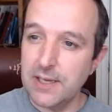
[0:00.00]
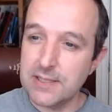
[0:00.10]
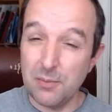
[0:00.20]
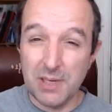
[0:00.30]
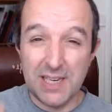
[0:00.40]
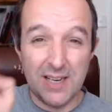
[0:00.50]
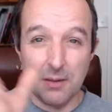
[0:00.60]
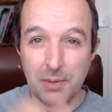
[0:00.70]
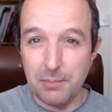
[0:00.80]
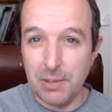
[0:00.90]
So I'm a little
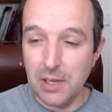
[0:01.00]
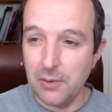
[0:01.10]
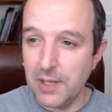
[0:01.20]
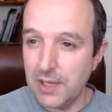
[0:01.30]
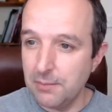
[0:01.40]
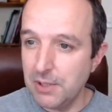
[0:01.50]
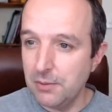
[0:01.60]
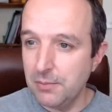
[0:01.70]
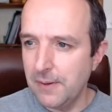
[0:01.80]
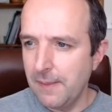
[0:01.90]
bit below that at the
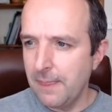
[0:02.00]
moment.